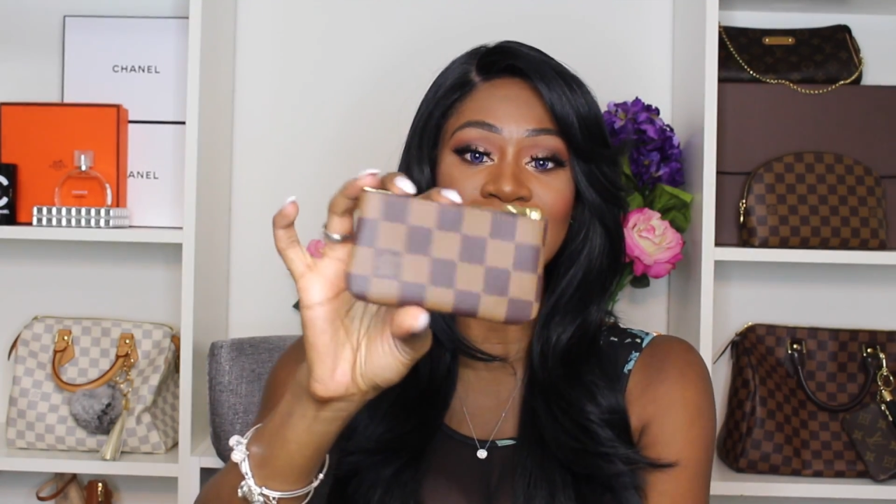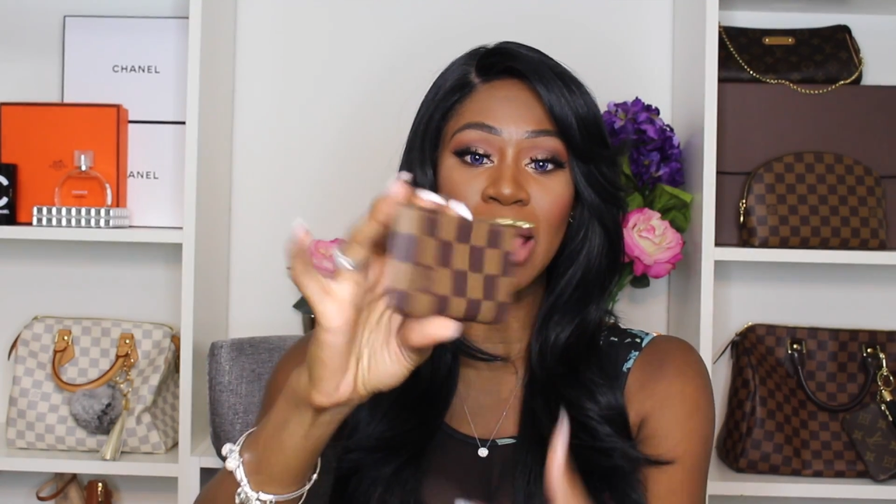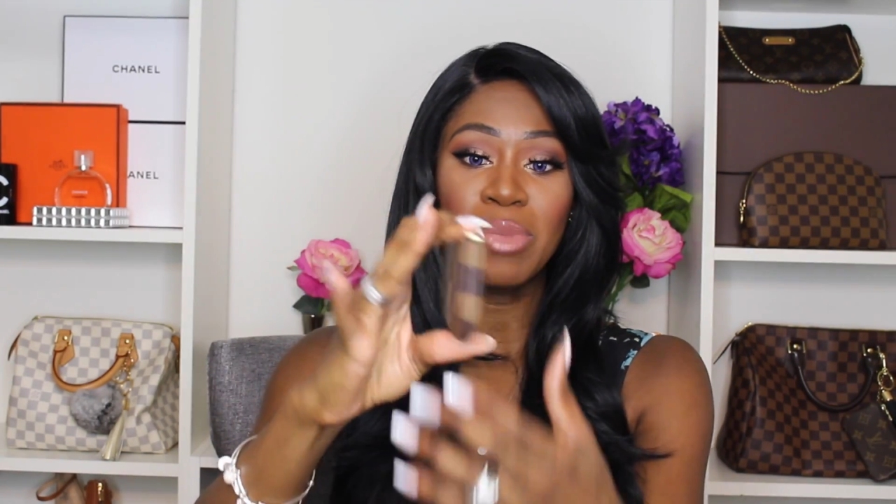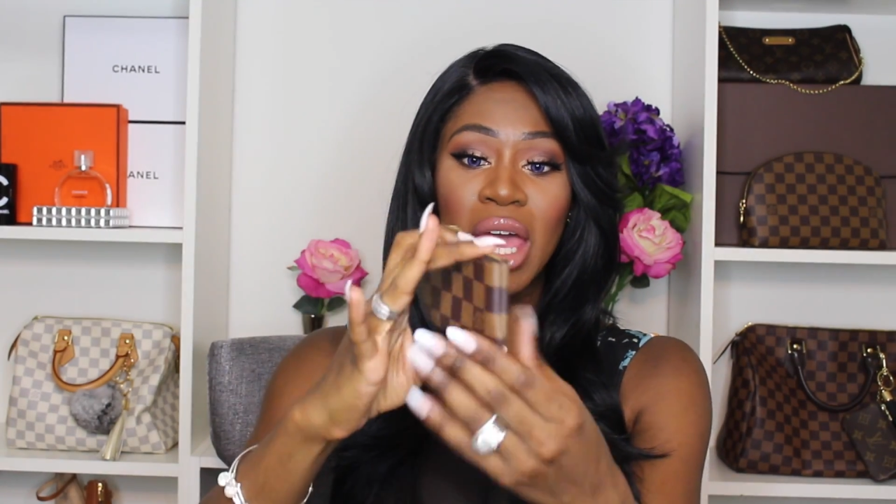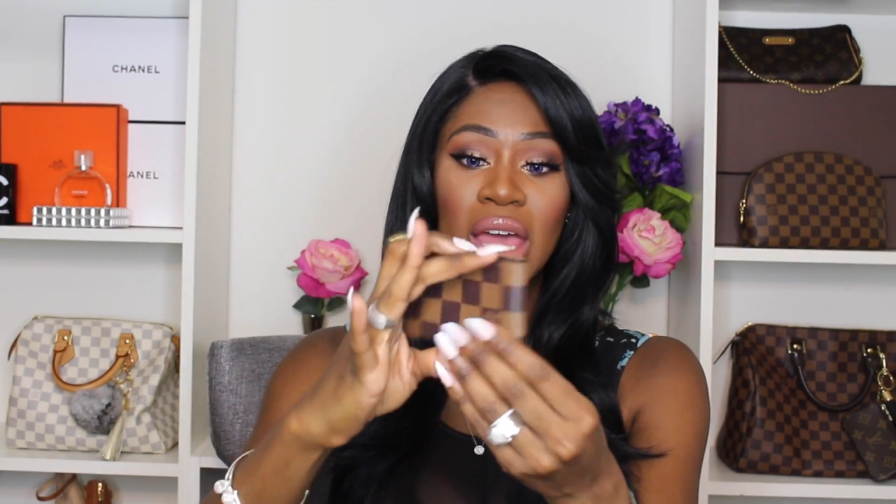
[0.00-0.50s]

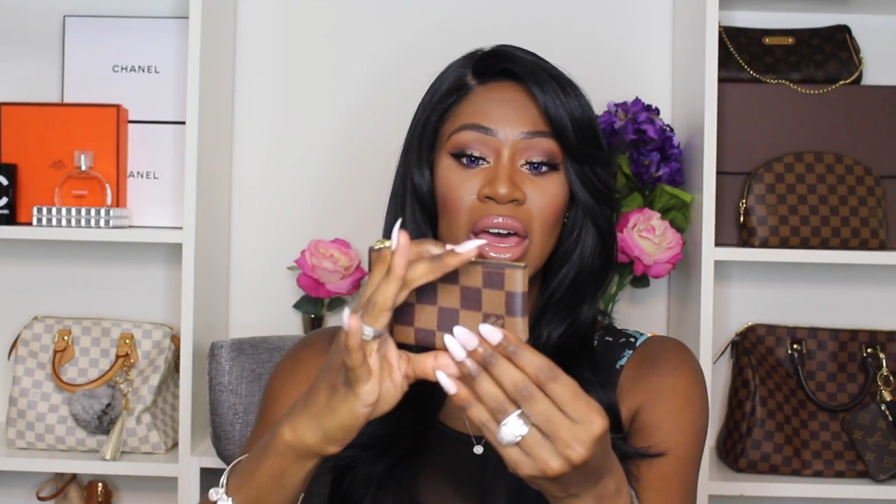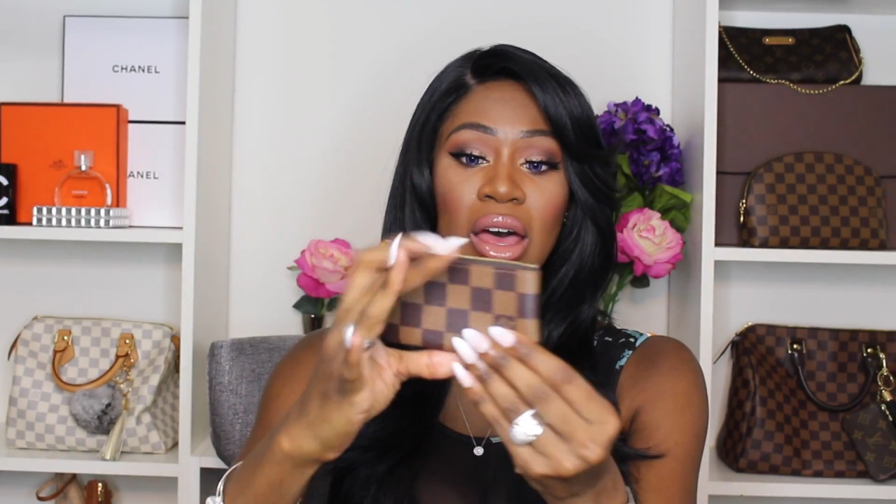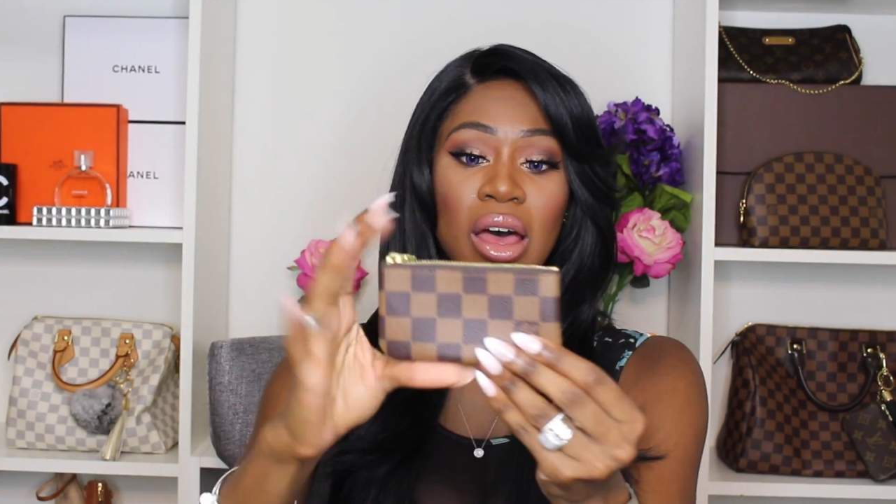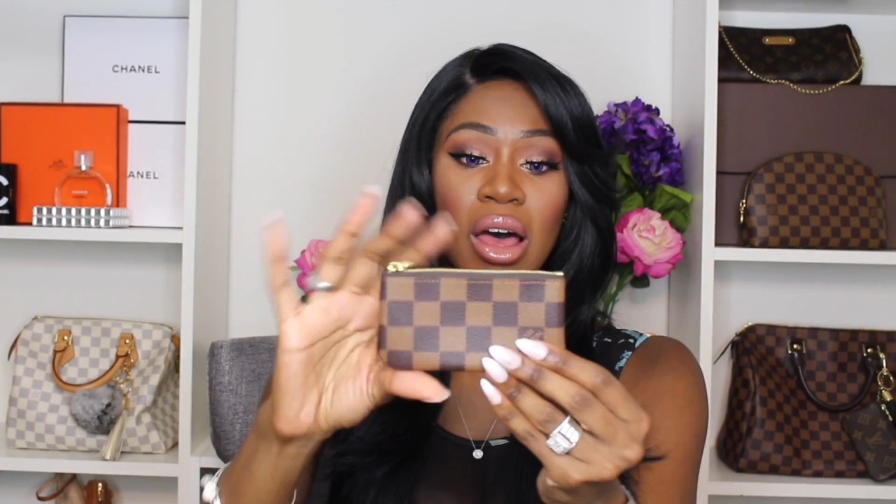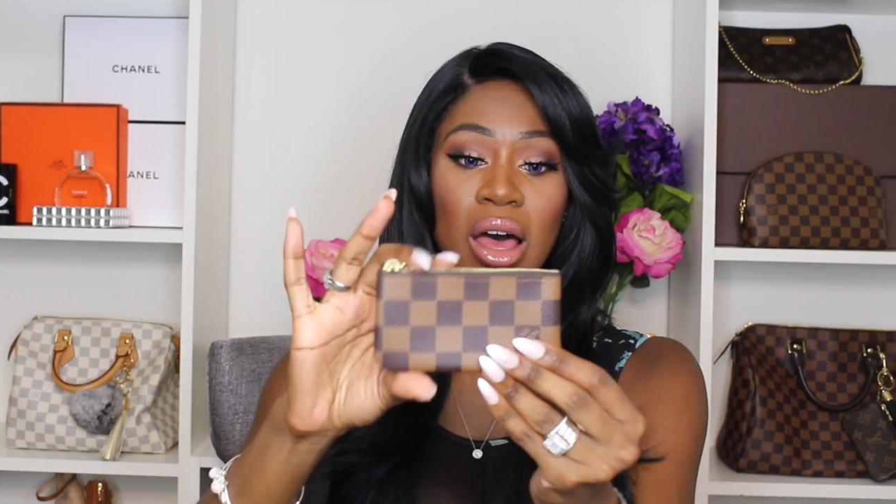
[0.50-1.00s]
Damier
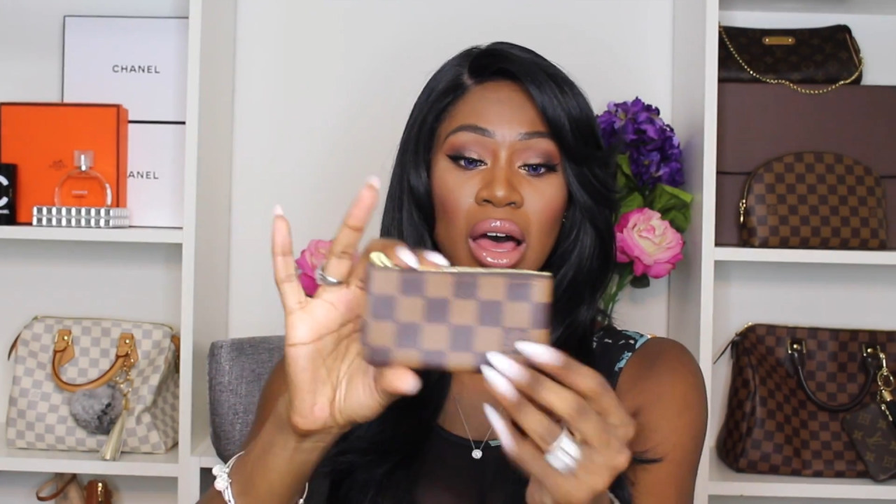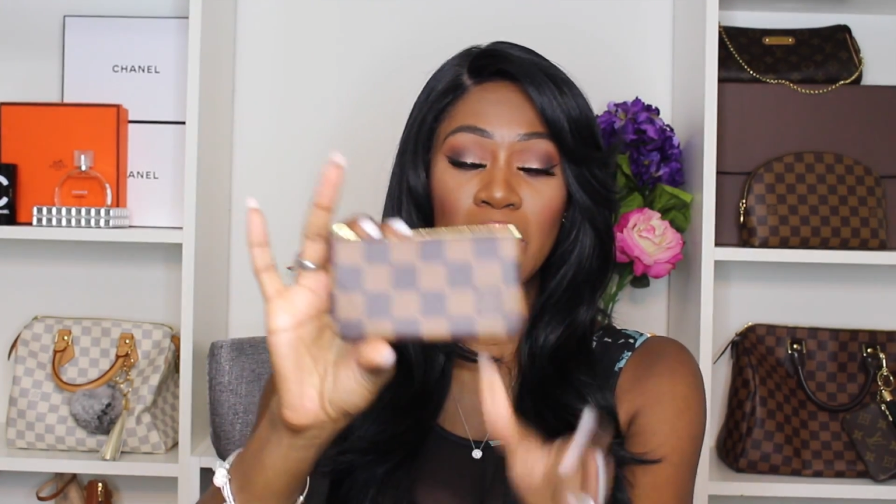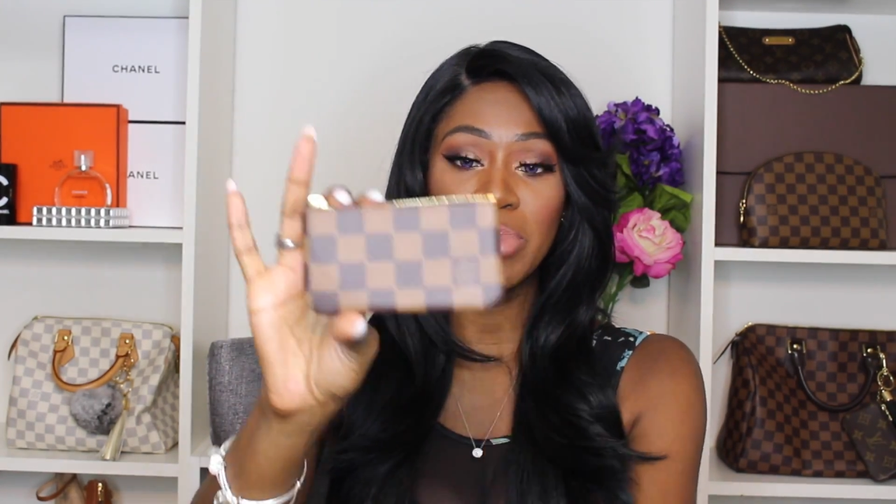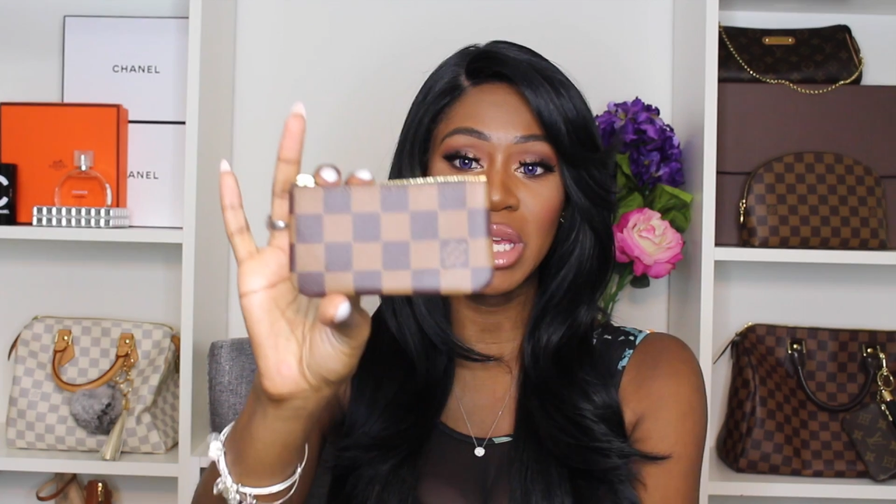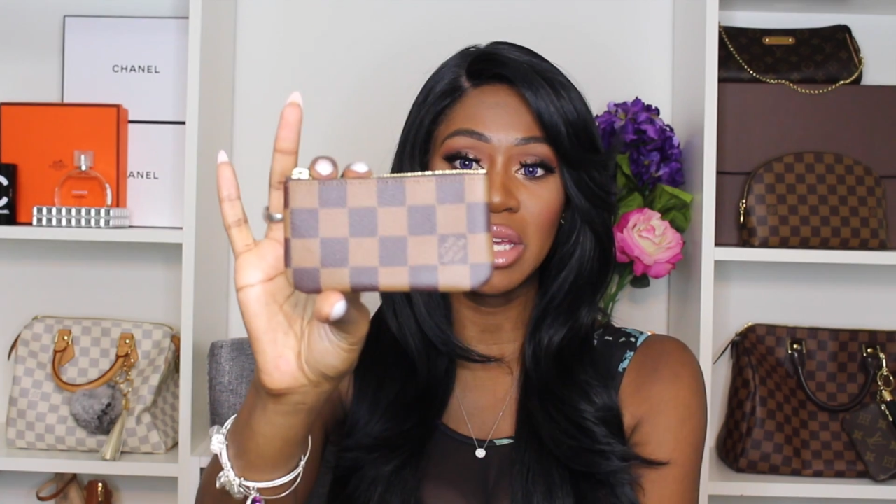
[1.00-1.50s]

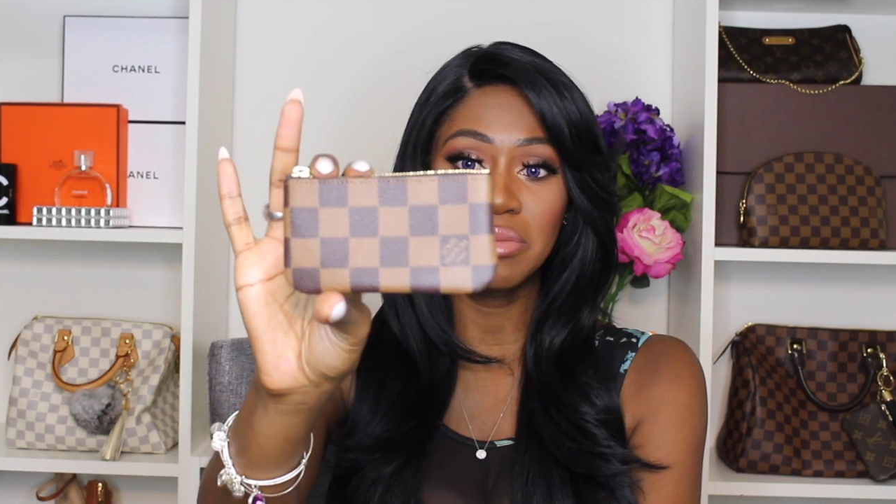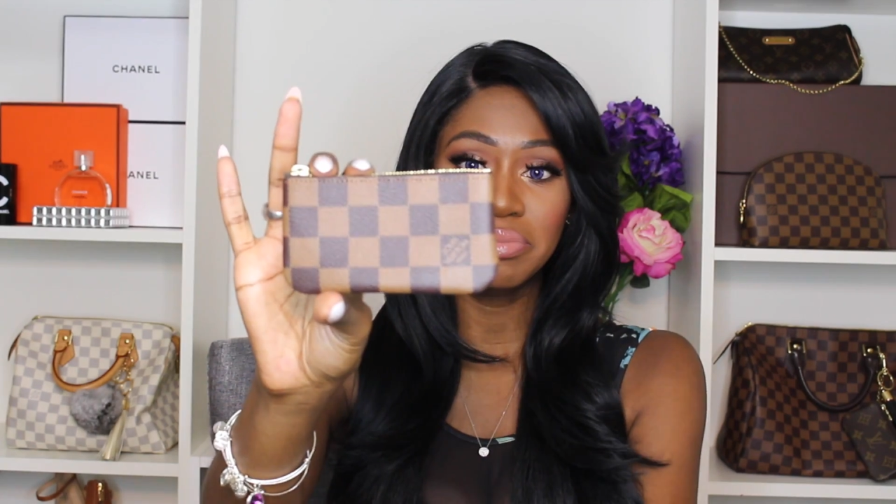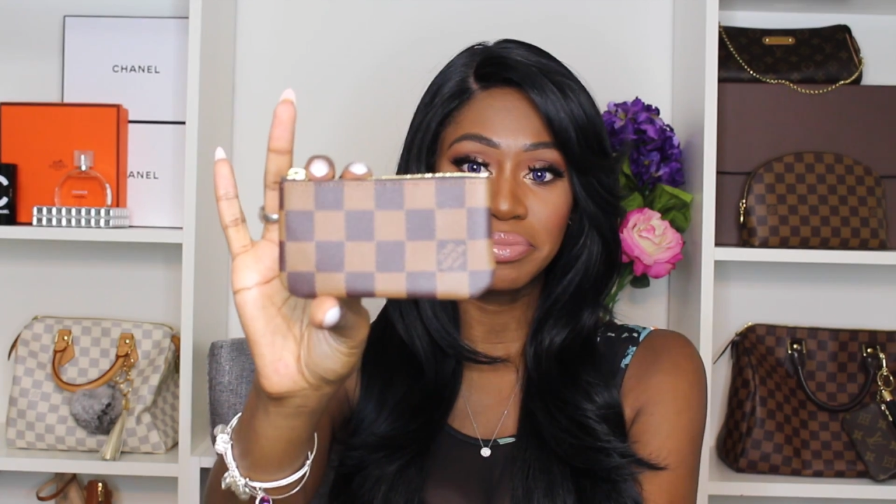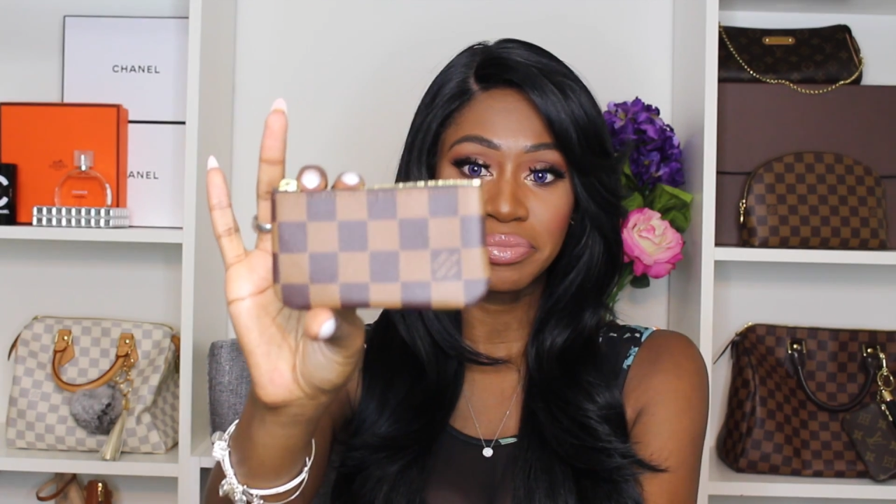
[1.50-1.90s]
Ebene,